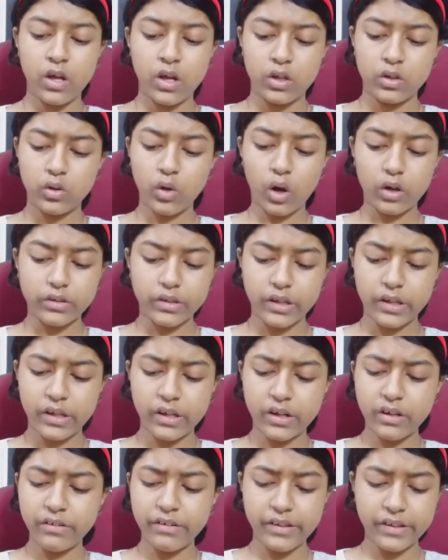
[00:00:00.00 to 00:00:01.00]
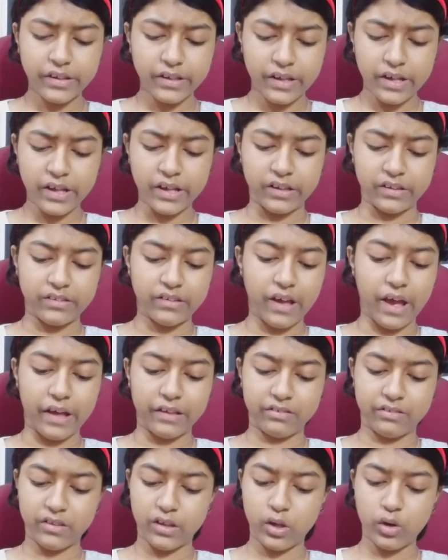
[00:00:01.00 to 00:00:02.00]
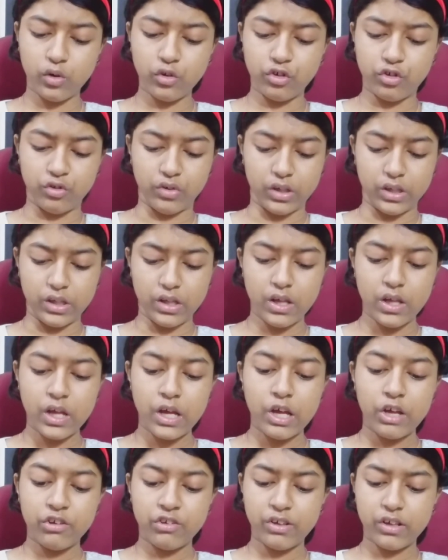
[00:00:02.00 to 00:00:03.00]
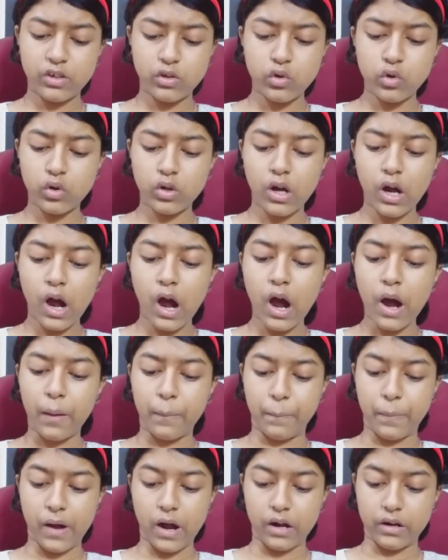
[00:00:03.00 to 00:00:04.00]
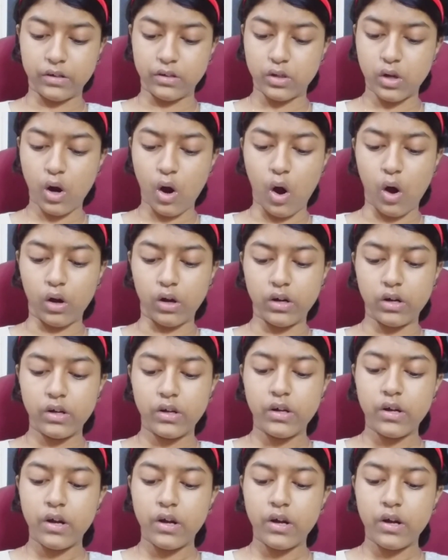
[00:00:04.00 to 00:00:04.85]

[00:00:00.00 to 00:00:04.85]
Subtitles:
not hearing it as usual, she took up her dog,